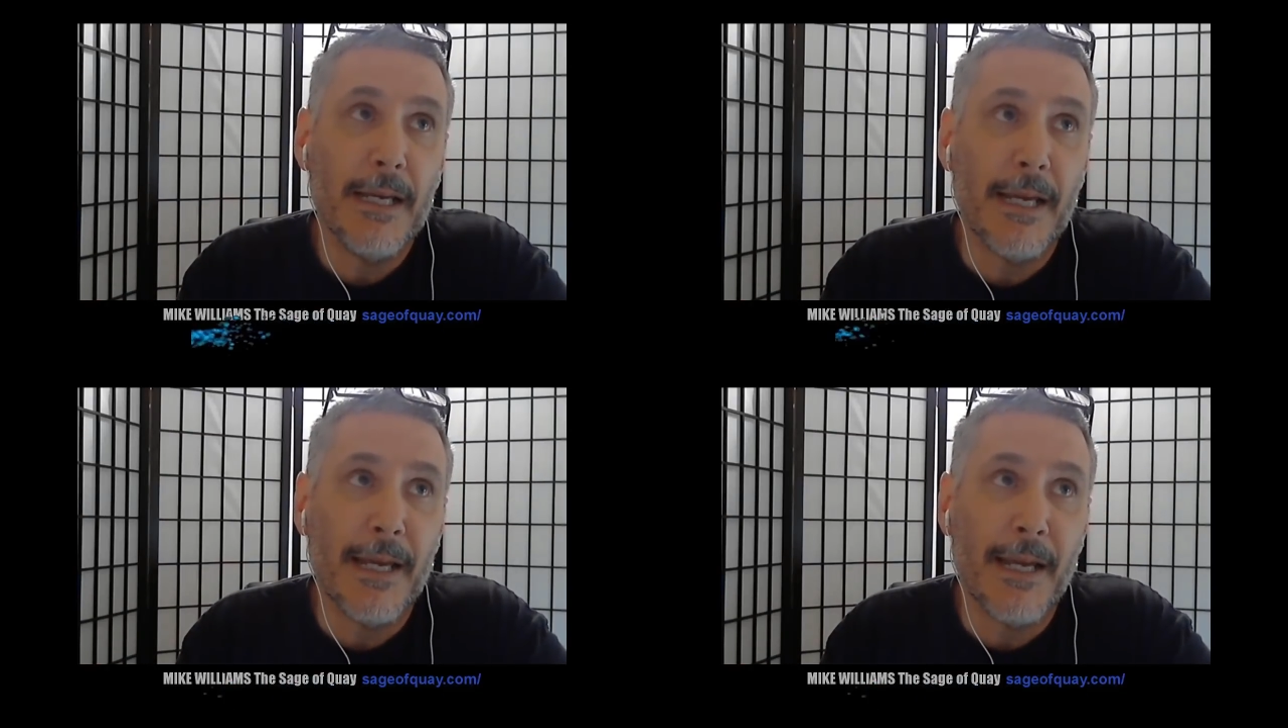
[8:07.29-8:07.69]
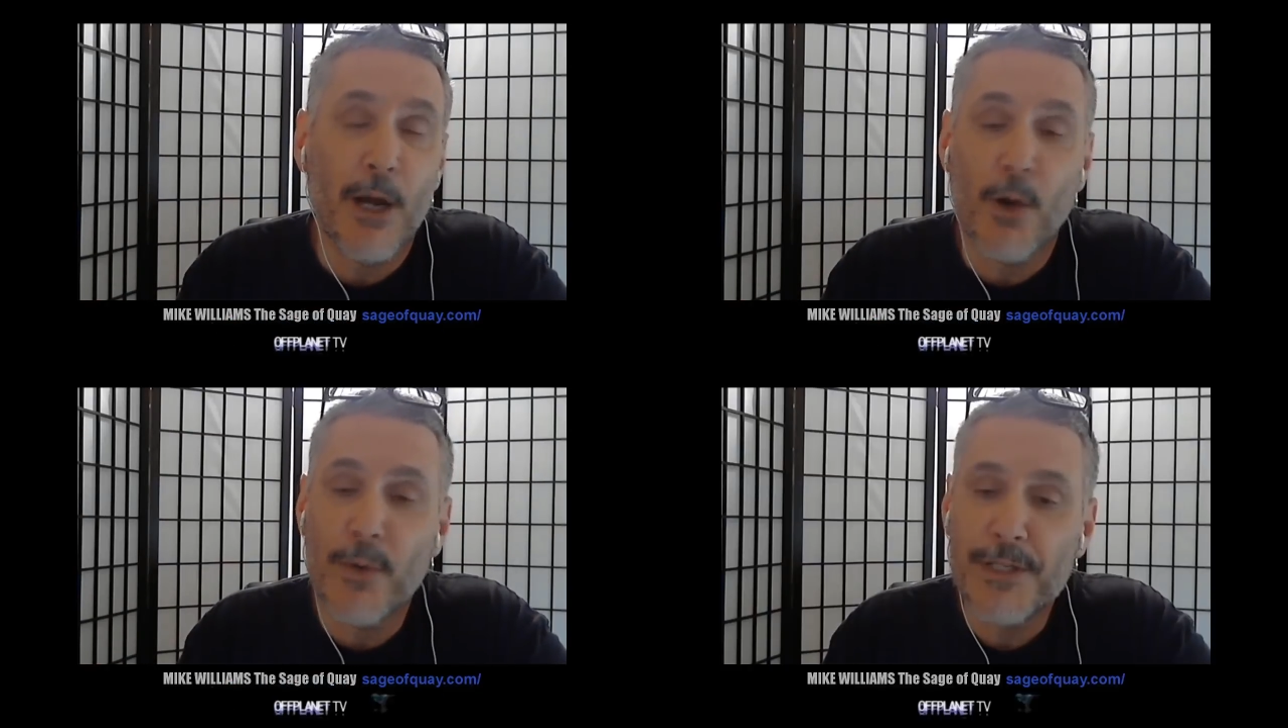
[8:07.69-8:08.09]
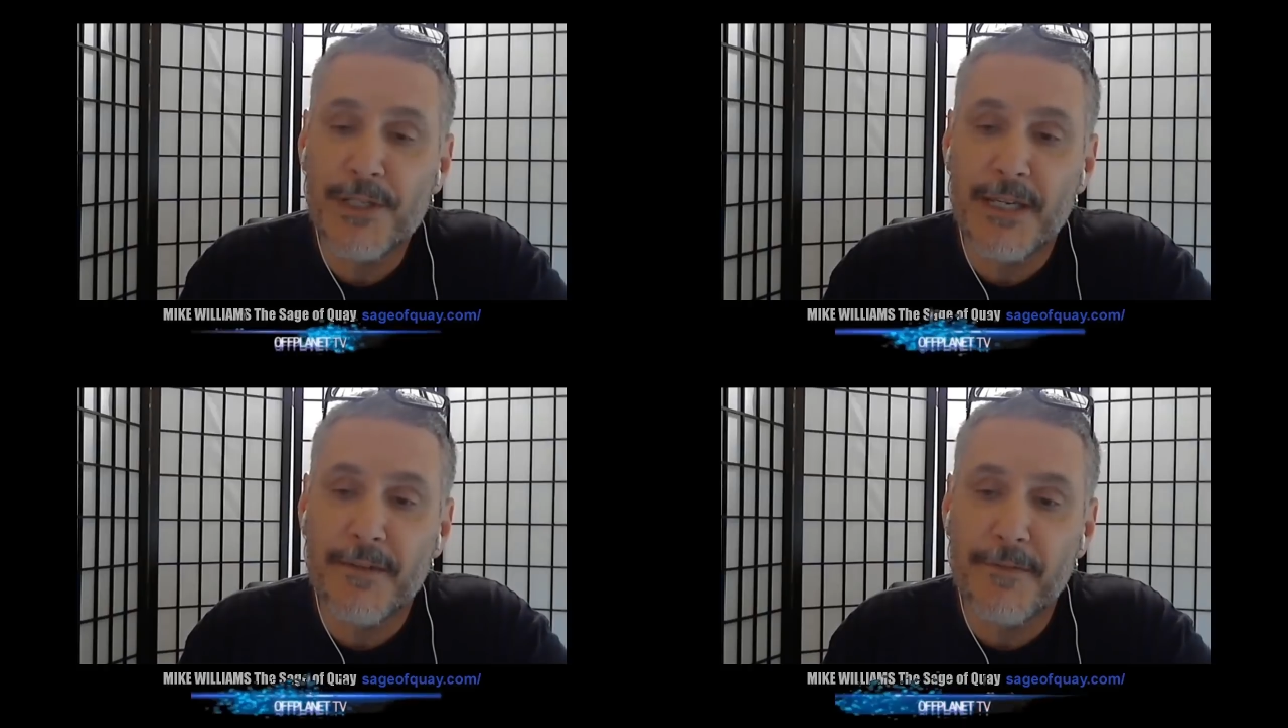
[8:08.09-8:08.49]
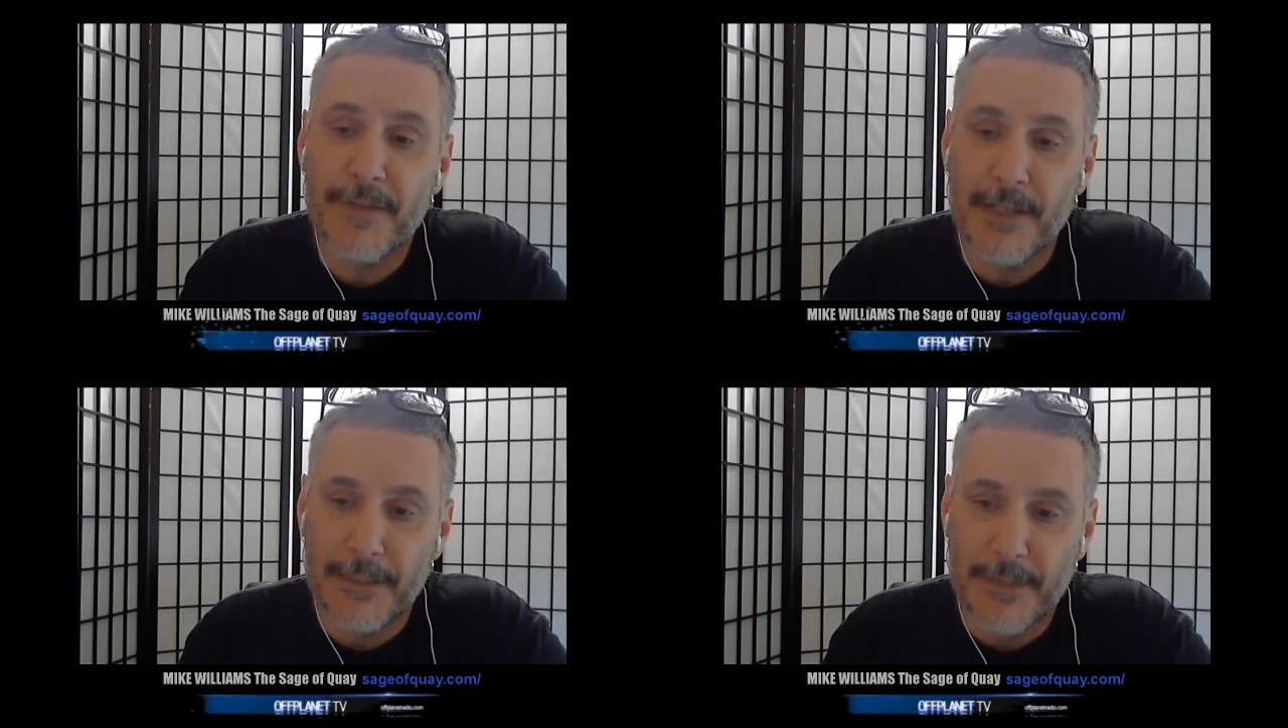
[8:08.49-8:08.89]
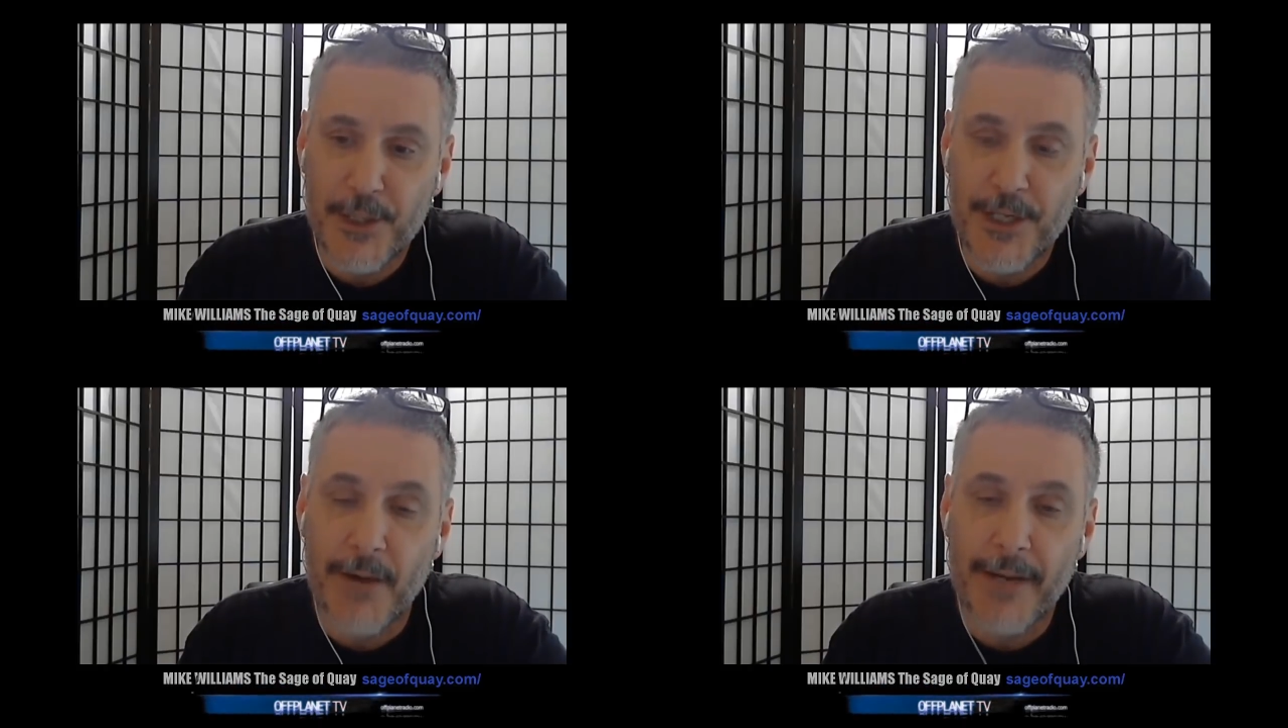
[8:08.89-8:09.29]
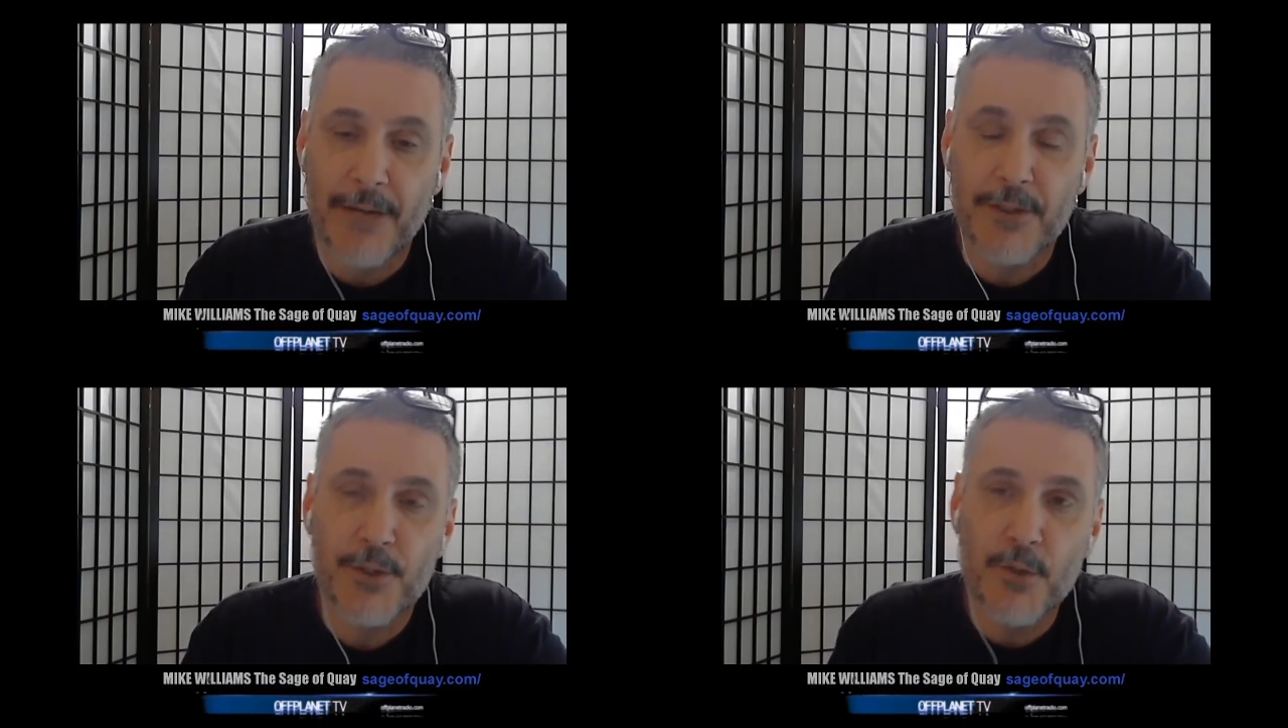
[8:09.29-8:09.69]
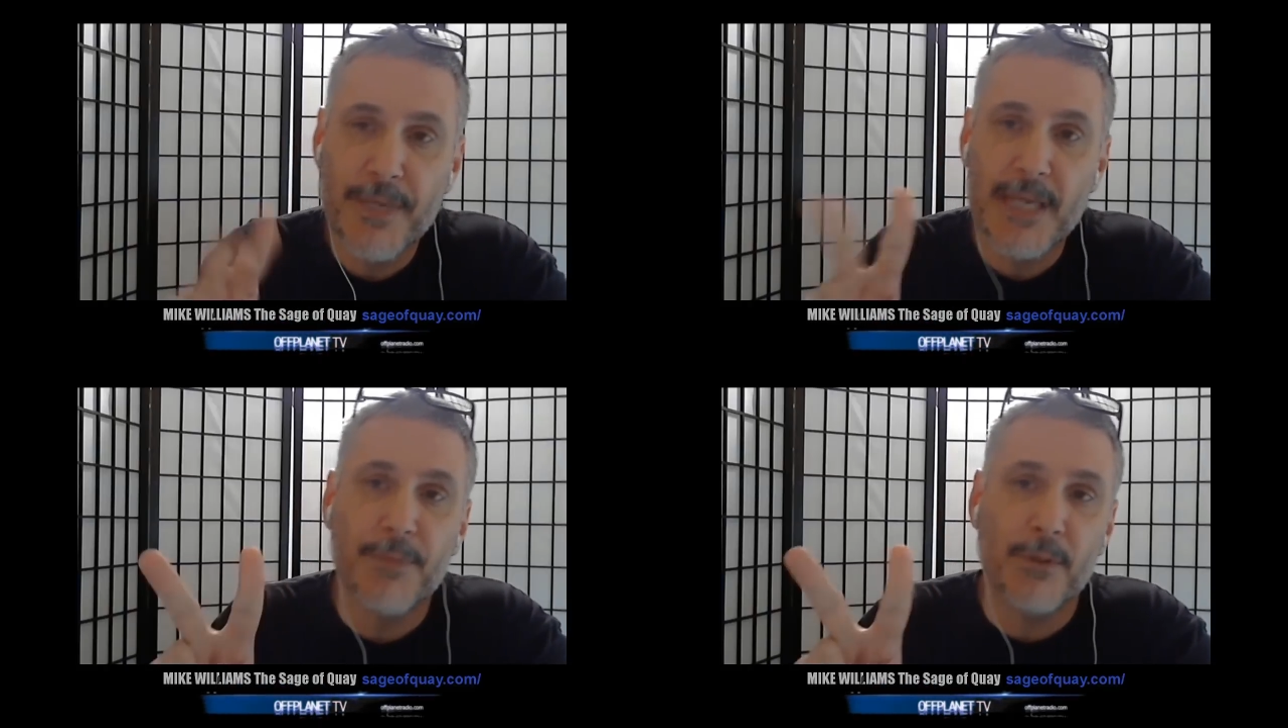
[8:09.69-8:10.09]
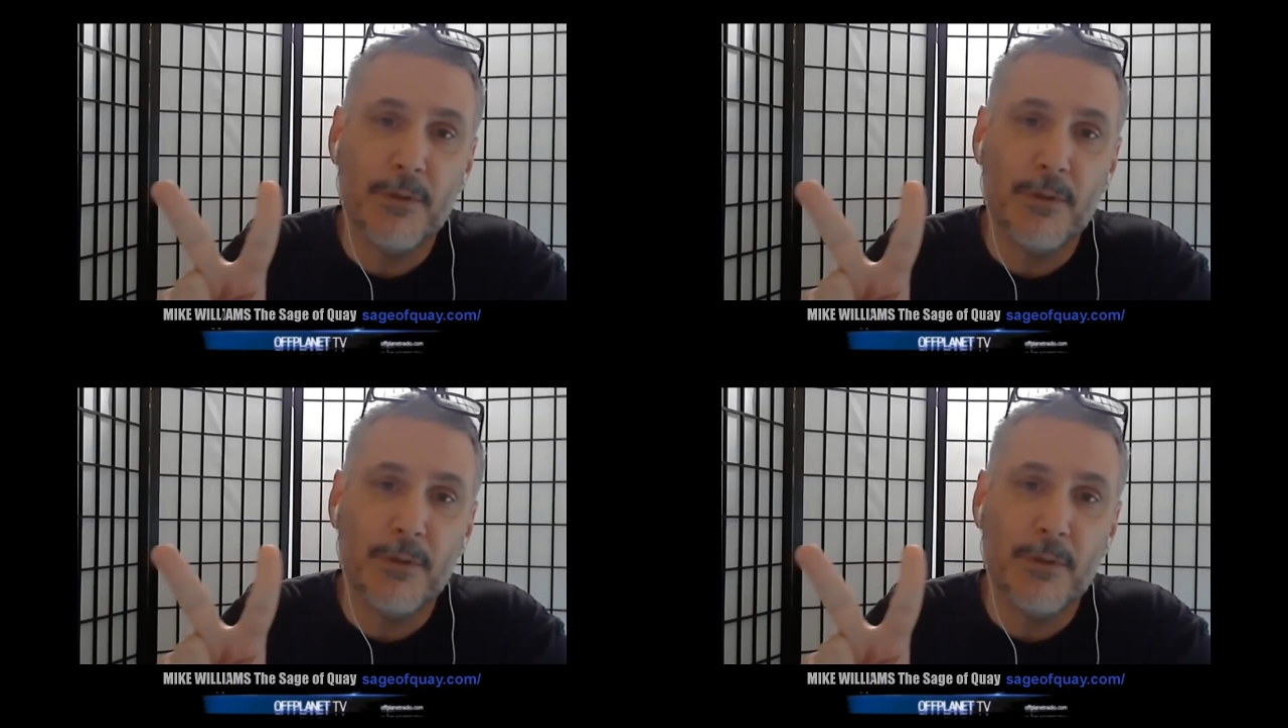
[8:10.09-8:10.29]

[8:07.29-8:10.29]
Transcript: And I always give uh, a shout out to two people